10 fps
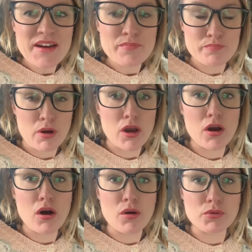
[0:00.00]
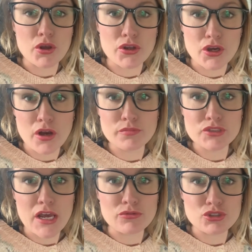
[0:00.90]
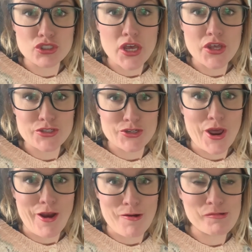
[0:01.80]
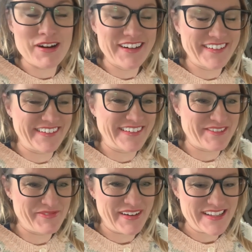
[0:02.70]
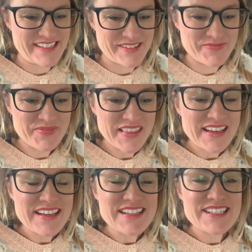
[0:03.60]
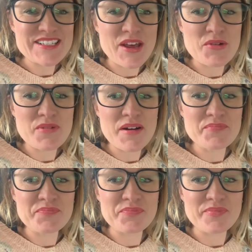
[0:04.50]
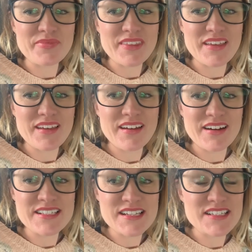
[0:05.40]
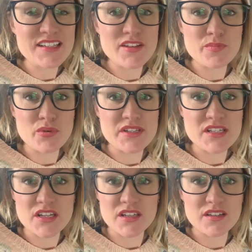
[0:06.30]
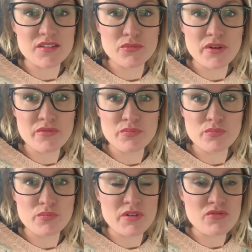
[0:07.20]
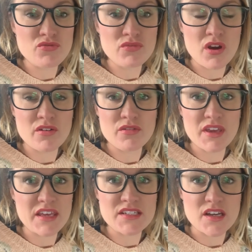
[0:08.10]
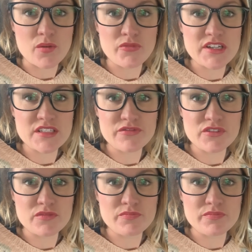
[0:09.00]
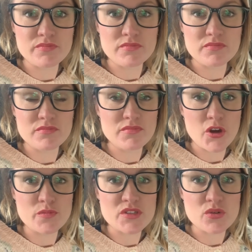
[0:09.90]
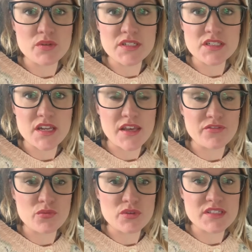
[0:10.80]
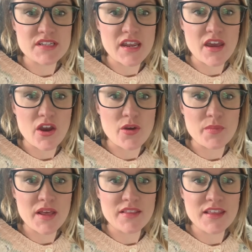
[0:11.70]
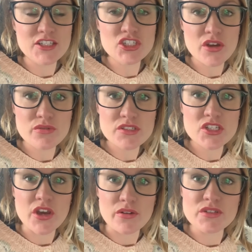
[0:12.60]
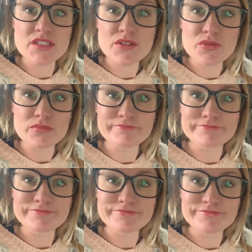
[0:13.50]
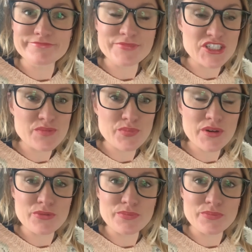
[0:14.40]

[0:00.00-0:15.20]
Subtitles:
But I'm going to come downstairs now." Bless him. So I said to the other boys, "Look, we're all like geared up, ready for homeschooling today if you want to stay home." And they chose to go to school, which is brilliant.